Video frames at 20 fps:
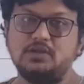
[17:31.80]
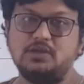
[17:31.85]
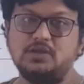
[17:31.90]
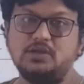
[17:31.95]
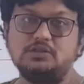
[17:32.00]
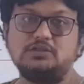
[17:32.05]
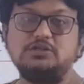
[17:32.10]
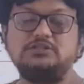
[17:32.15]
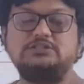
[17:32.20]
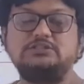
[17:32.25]

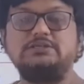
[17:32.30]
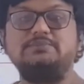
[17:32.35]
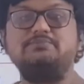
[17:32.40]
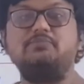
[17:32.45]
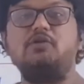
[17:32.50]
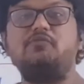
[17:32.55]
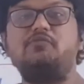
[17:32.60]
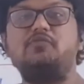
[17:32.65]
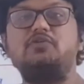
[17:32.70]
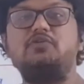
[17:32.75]
The
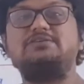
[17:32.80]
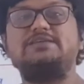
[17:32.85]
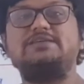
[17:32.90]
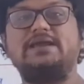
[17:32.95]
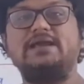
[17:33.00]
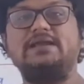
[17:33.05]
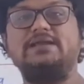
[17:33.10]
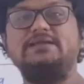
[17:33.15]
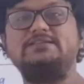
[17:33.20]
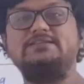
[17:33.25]
symbol for
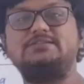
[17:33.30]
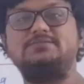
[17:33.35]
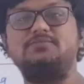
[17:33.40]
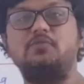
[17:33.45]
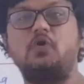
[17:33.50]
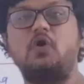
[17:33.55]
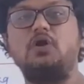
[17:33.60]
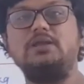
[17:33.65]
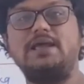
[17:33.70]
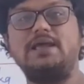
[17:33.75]
second is
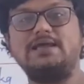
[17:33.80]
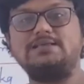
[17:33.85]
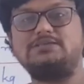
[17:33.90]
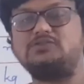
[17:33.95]
small s